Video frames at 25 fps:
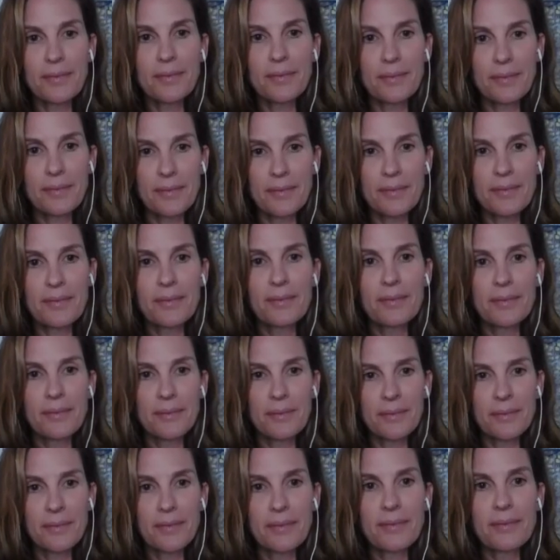
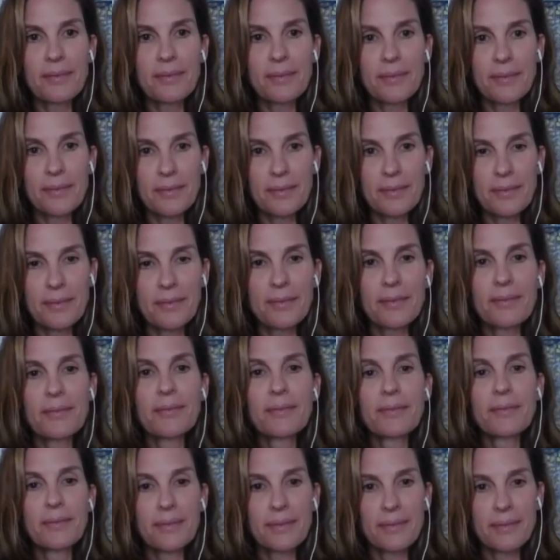
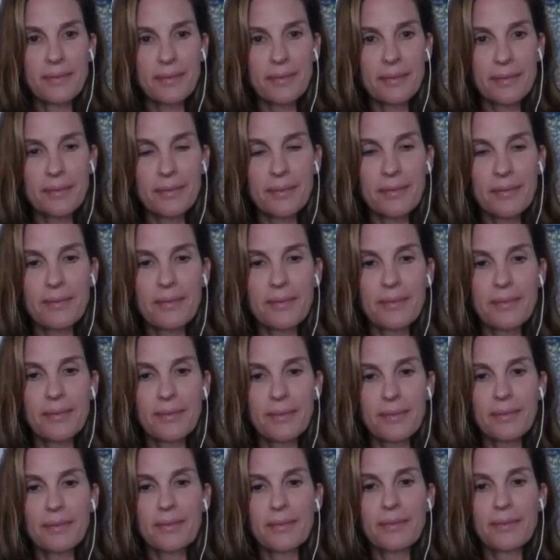
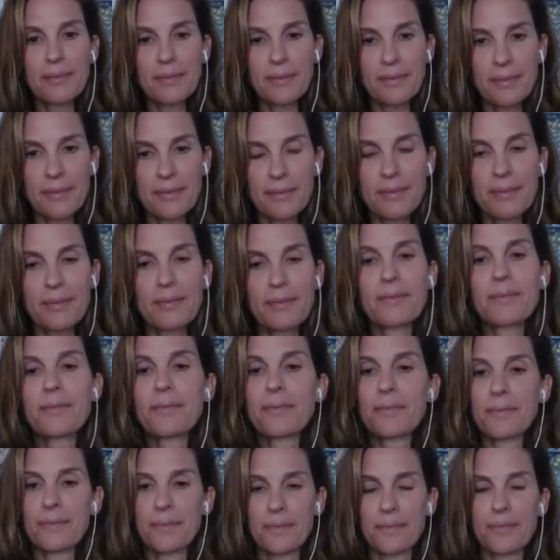
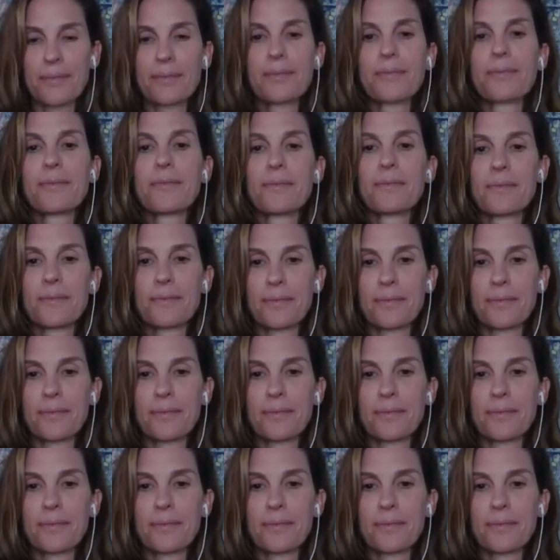(silent)